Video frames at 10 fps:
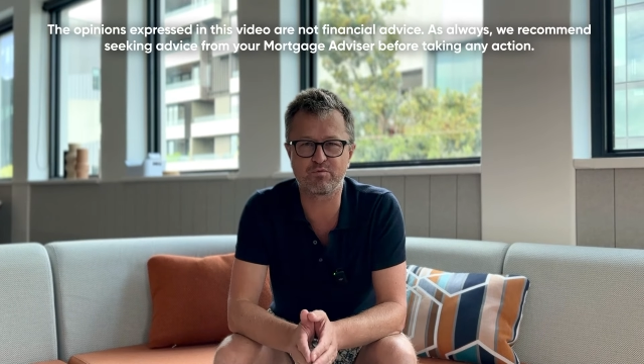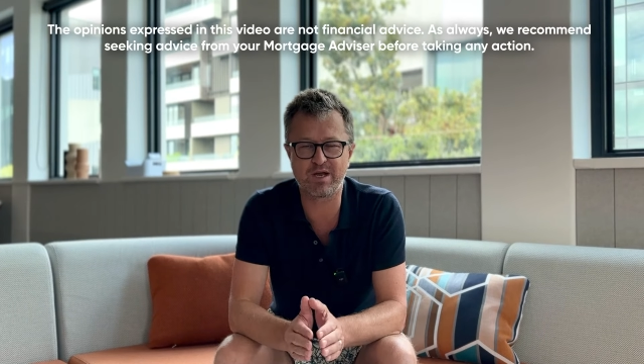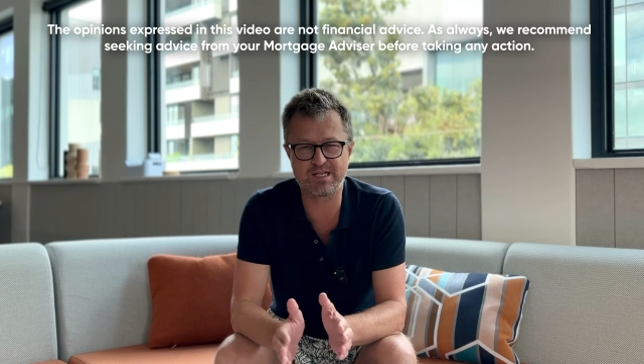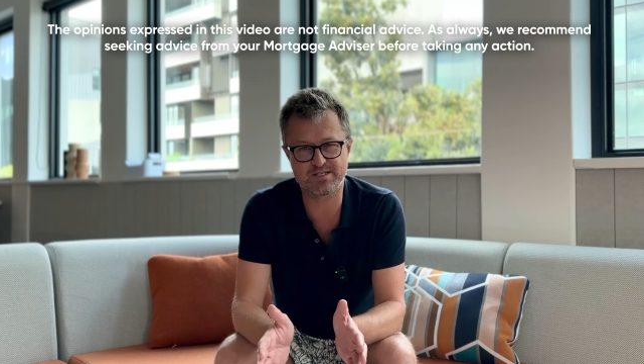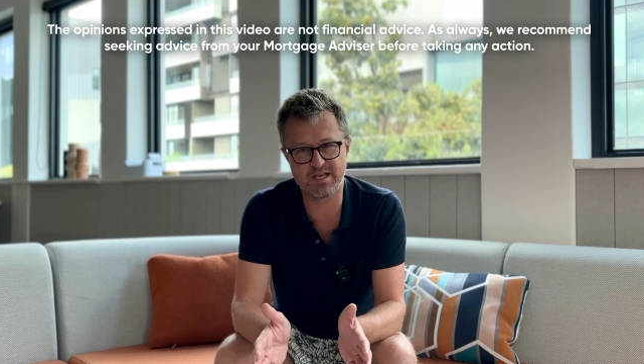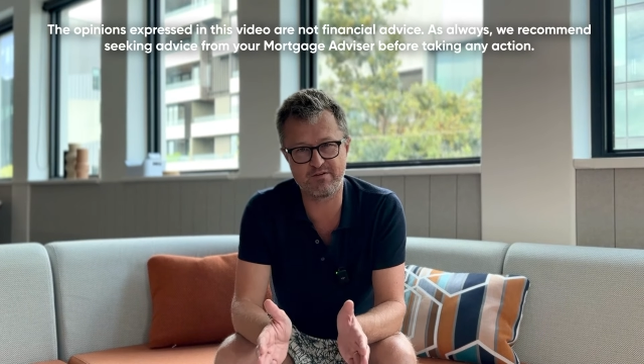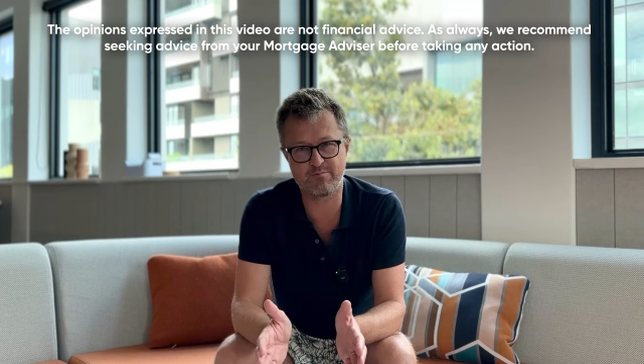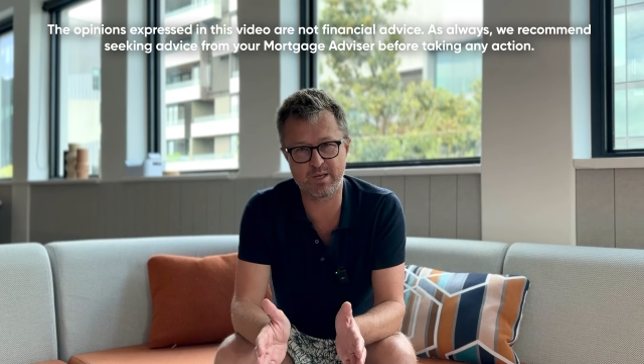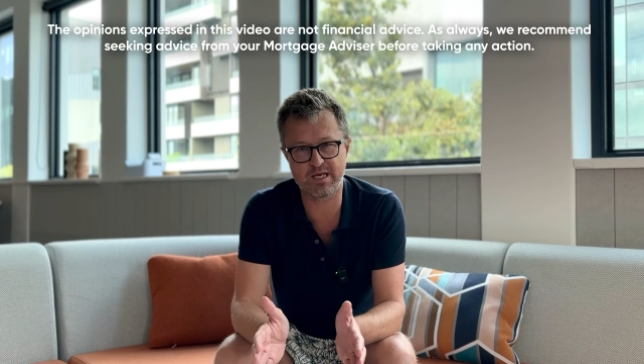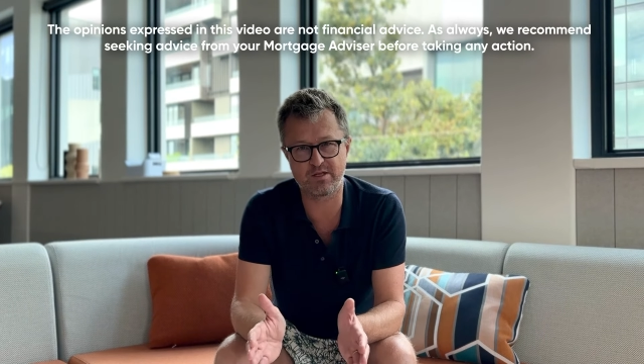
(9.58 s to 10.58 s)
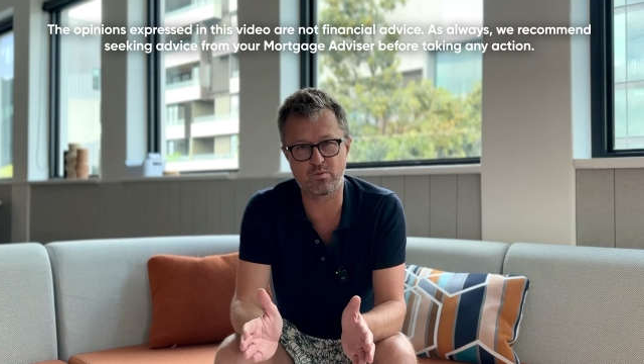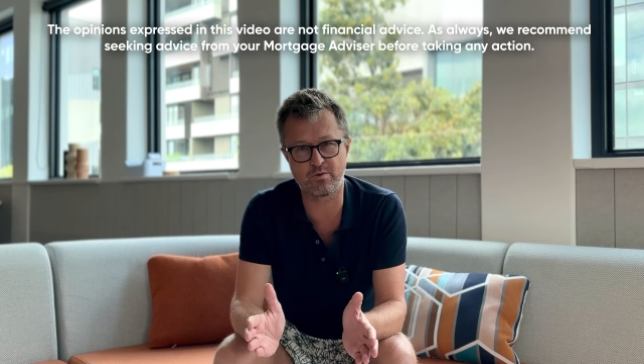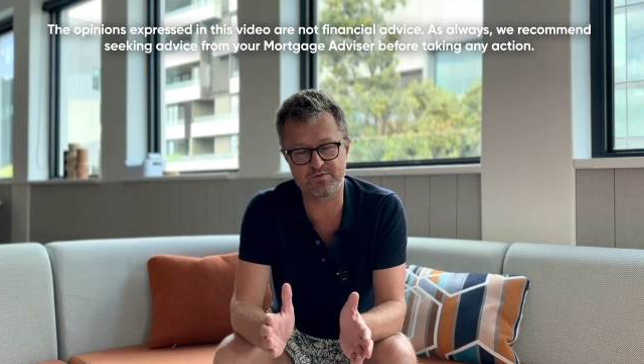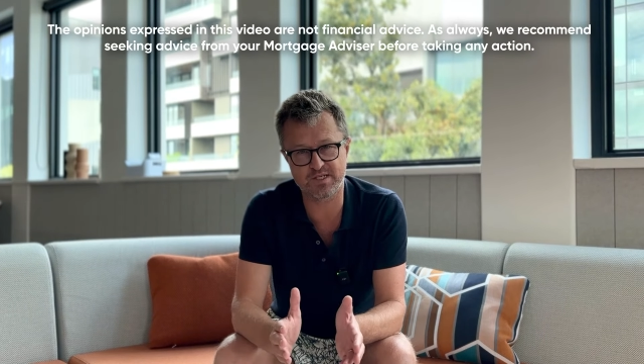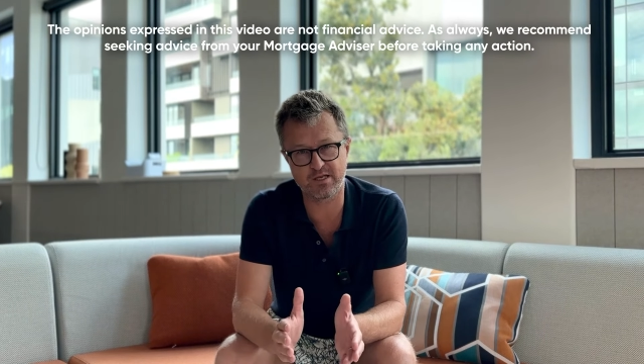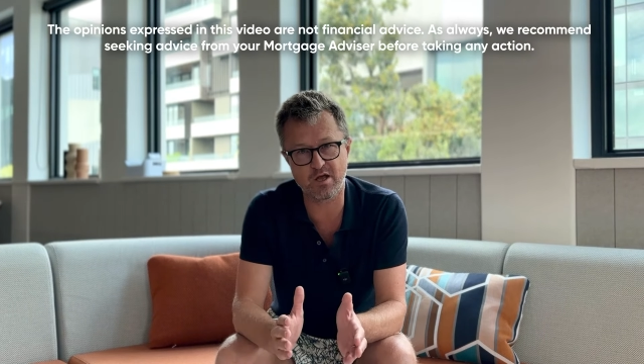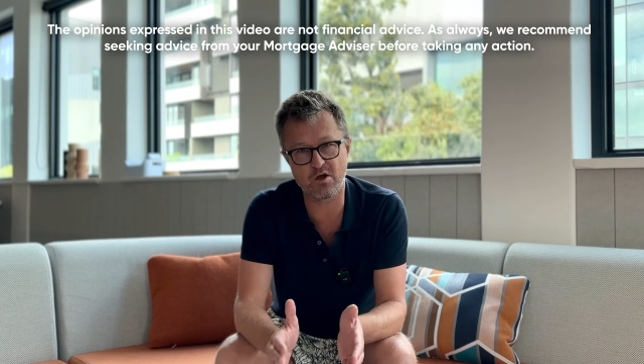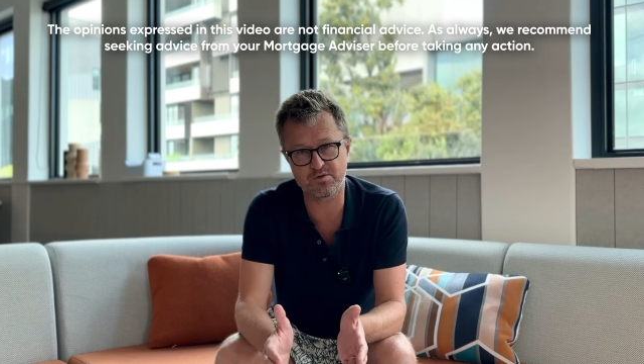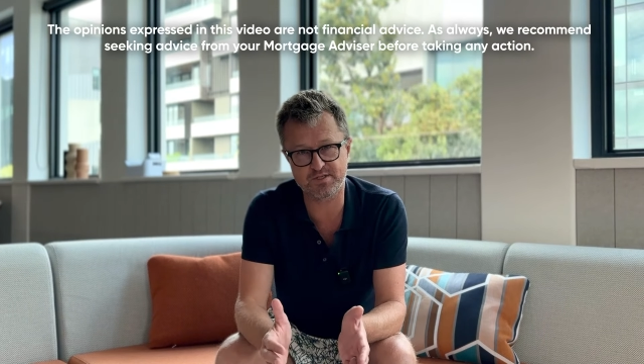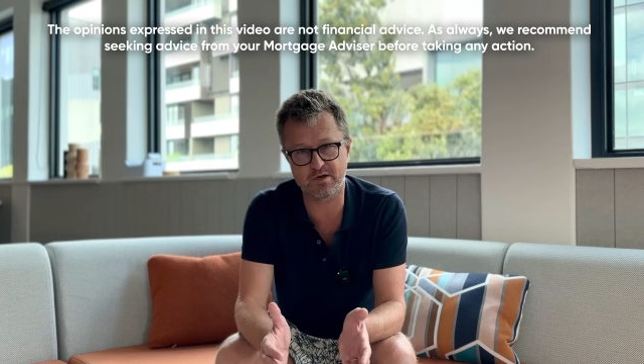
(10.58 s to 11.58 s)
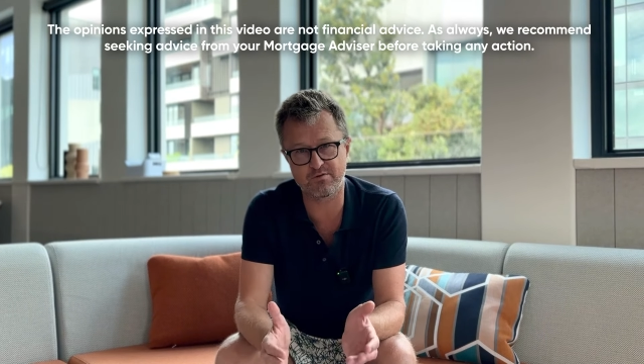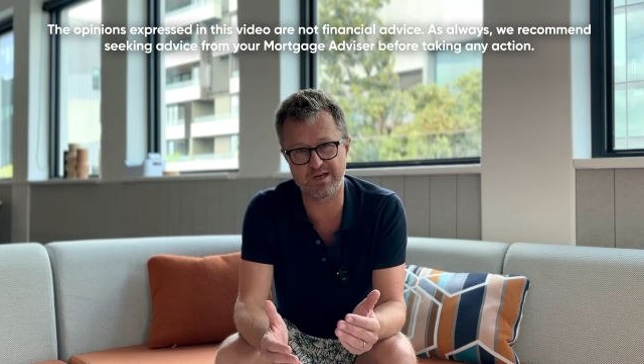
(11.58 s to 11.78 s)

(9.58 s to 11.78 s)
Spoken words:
Rates have peaked. We've seen wholesale